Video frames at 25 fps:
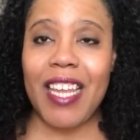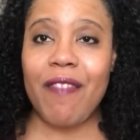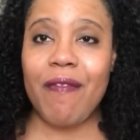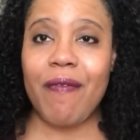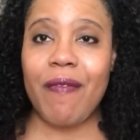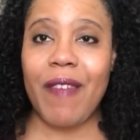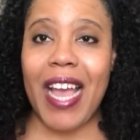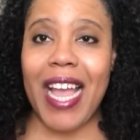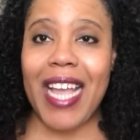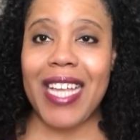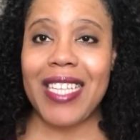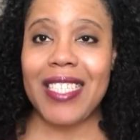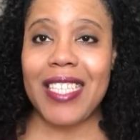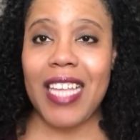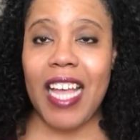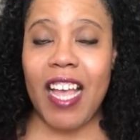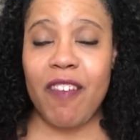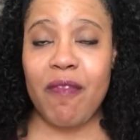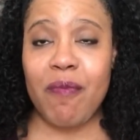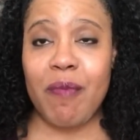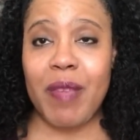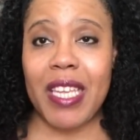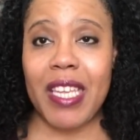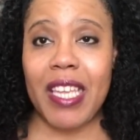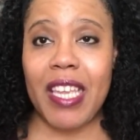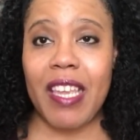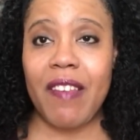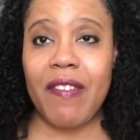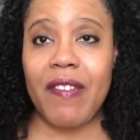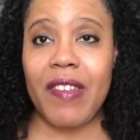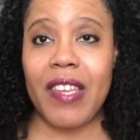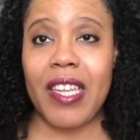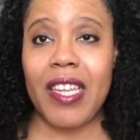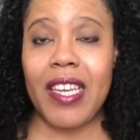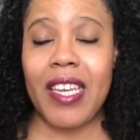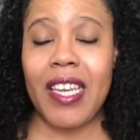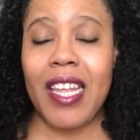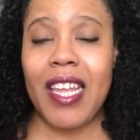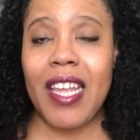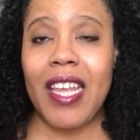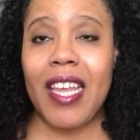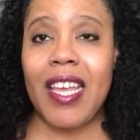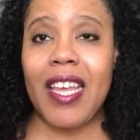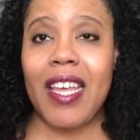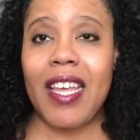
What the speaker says: advice I've been given?